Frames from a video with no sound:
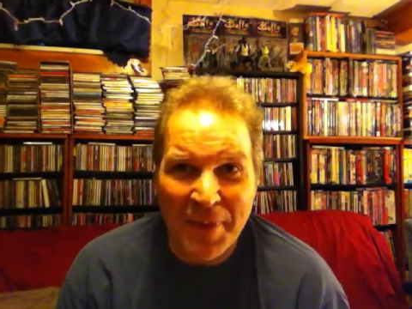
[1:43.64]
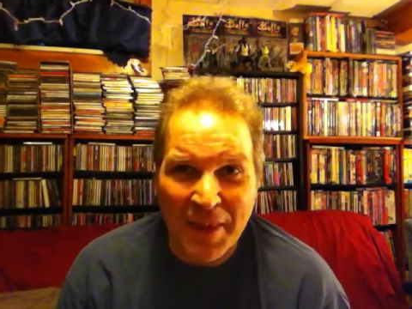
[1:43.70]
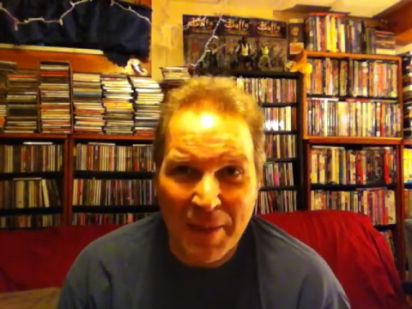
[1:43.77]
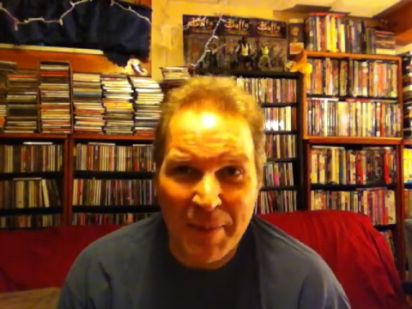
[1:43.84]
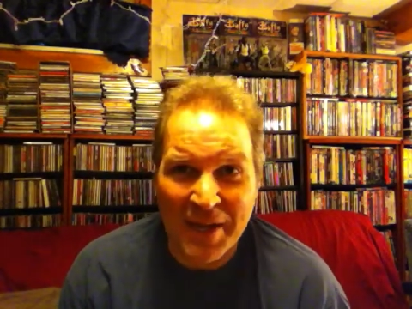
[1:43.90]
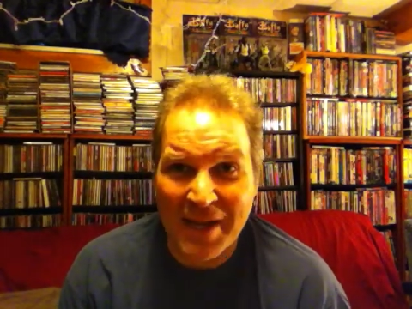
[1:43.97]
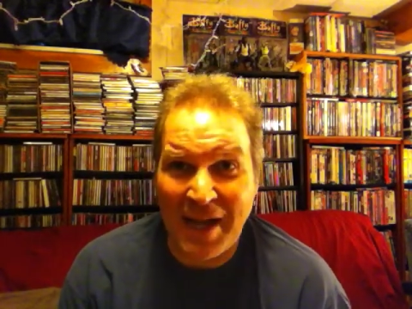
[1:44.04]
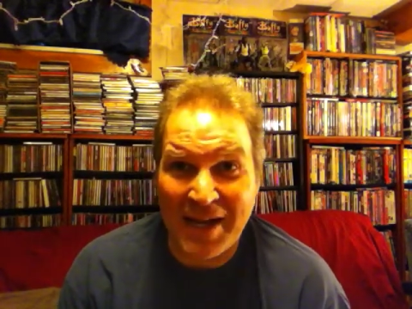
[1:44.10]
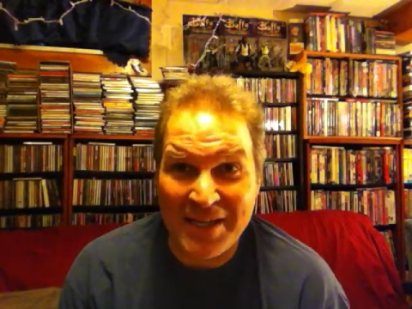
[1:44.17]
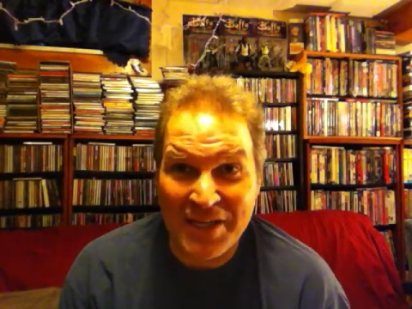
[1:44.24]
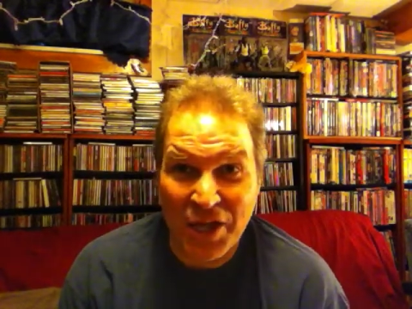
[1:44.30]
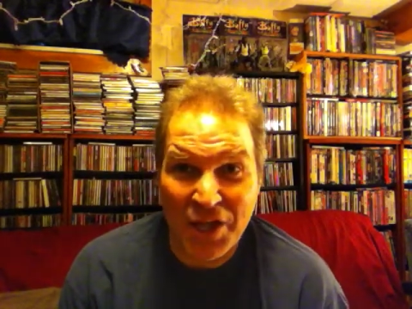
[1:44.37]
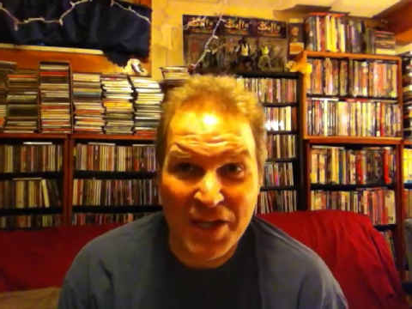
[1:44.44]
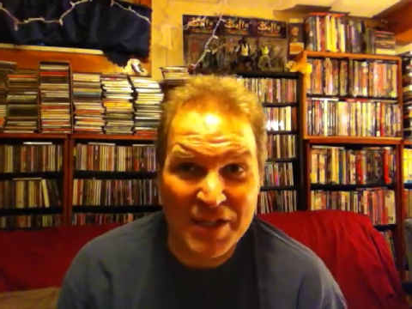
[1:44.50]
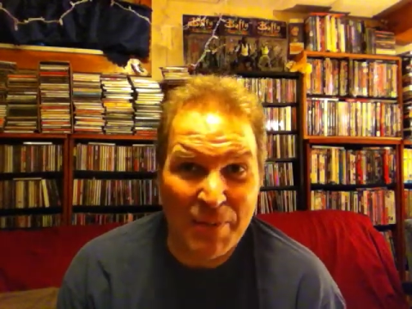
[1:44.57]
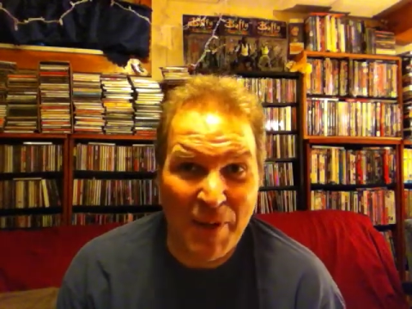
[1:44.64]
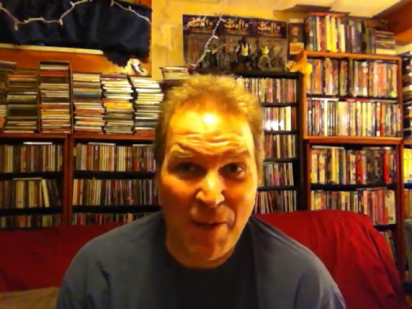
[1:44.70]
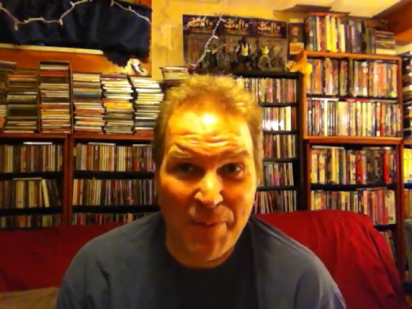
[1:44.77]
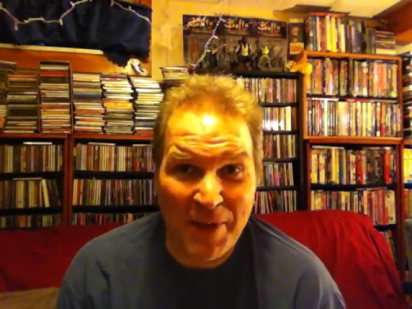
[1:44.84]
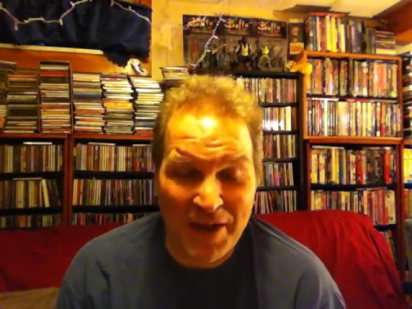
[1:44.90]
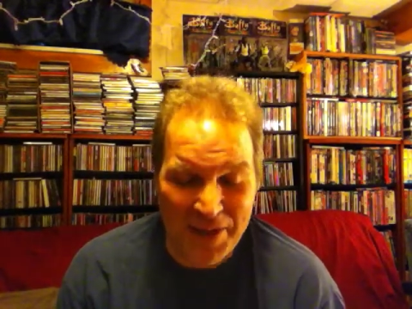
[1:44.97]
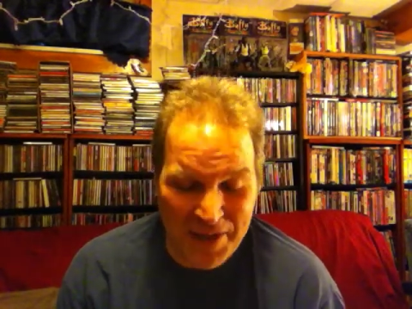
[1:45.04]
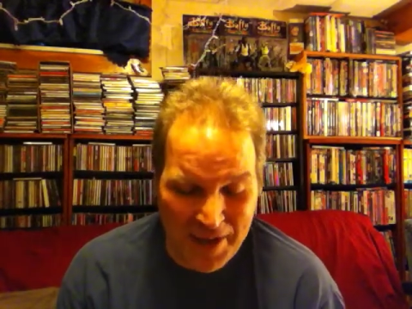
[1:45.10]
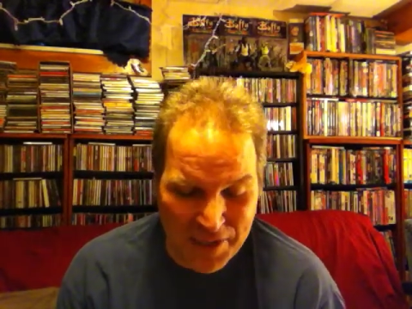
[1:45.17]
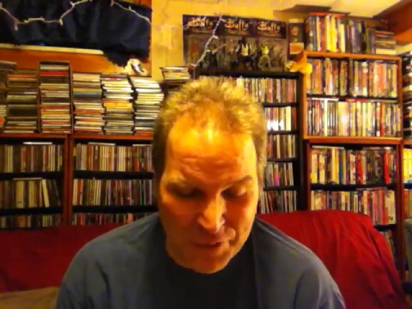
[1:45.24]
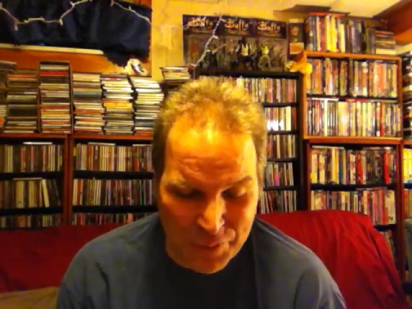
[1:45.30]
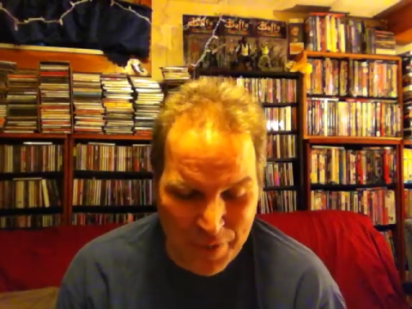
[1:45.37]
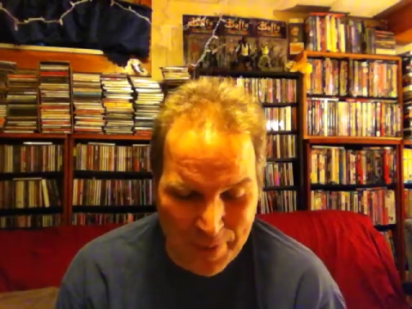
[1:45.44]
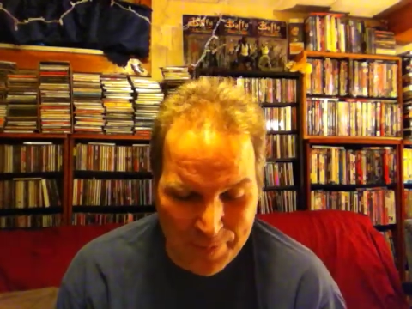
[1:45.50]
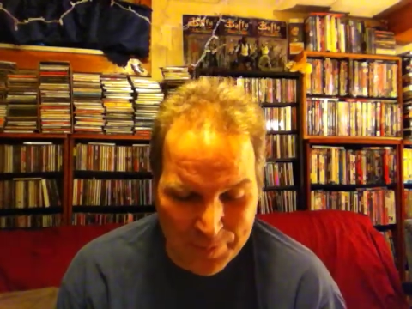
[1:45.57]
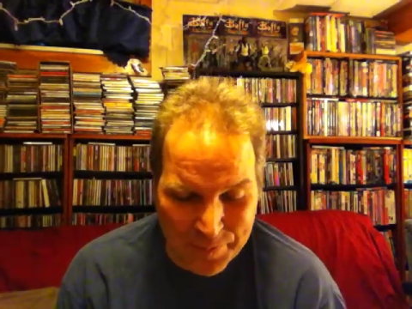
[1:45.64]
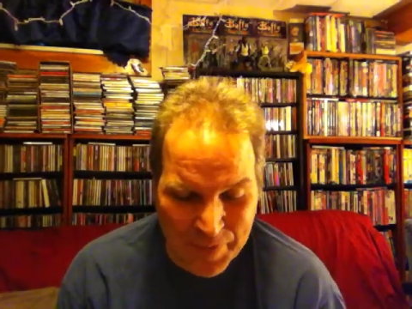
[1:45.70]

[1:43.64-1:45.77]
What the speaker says: I can tell you this about Better Than Ezra.